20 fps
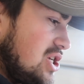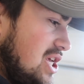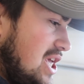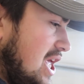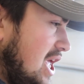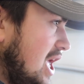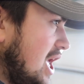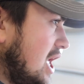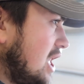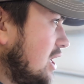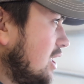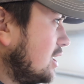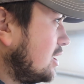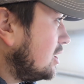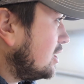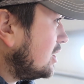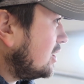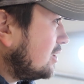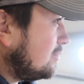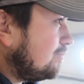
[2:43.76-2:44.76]
you can.
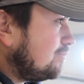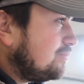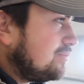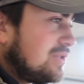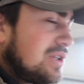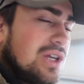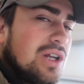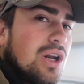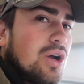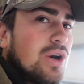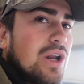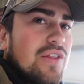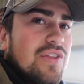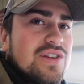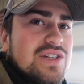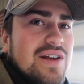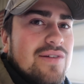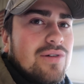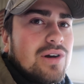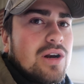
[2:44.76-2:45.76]
You know,
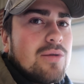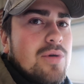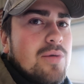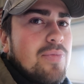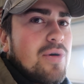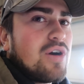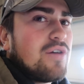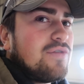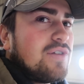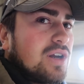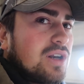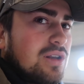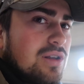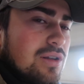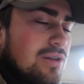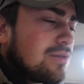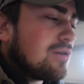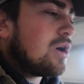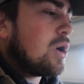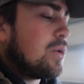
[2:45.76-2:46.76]
nothing's ever gonna be perfect.
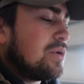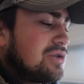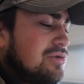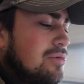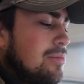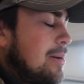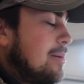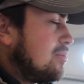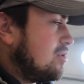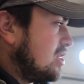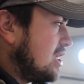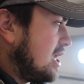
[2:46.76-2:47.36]
Always remember